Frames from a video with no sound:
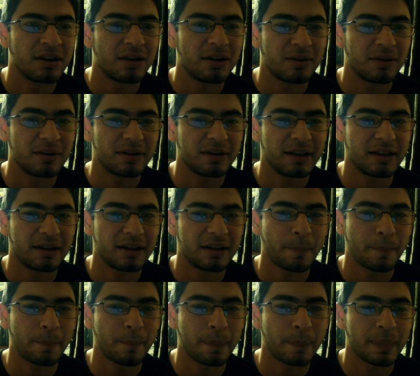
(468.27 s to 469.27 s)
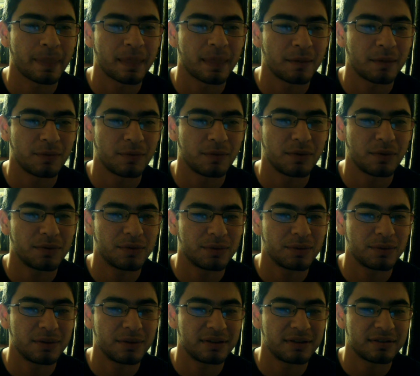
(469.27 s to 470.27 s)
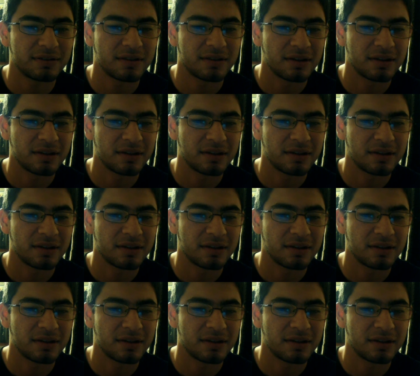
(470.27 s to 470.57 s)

or they move to these